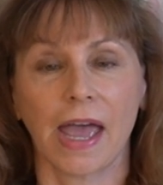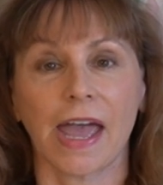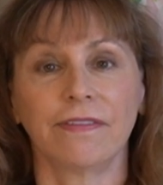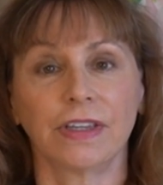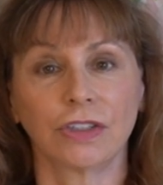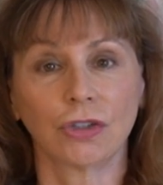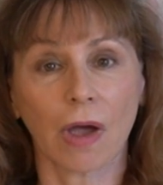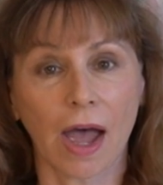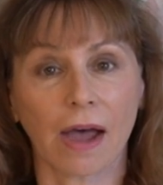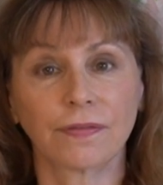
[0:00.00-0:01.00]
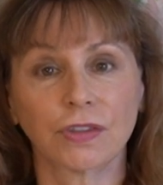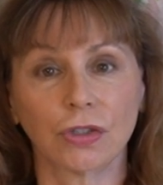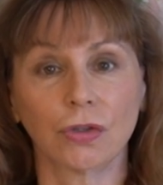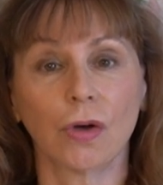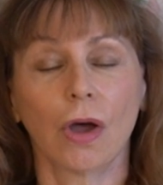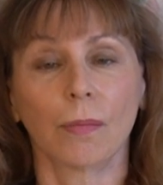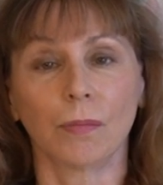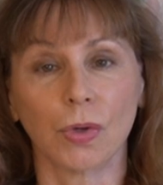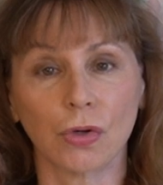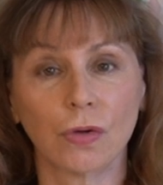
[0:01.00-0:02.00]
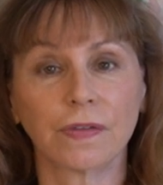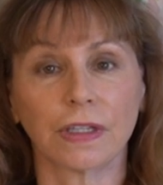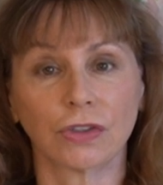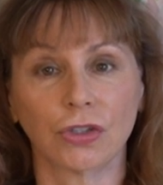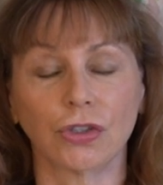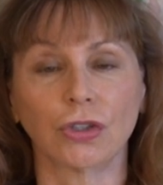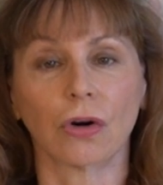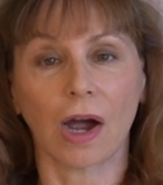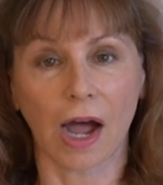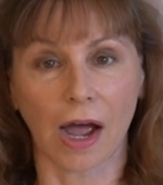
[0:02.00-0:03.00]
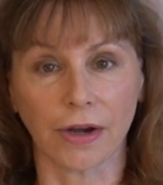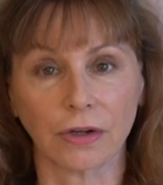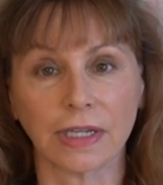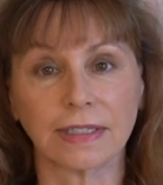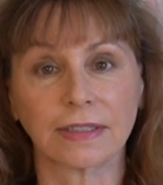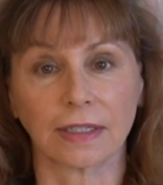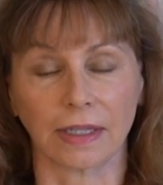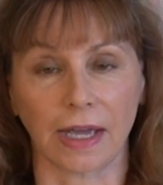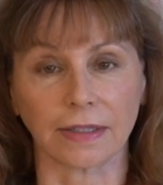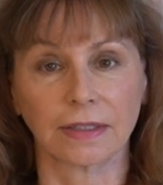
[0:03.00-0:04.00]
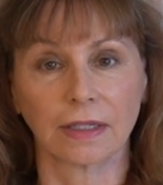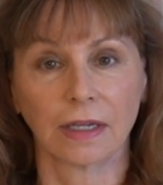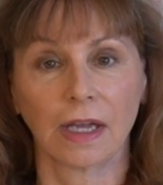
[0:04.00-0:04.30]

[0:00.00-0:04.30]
And then you have to move into your higher intellect,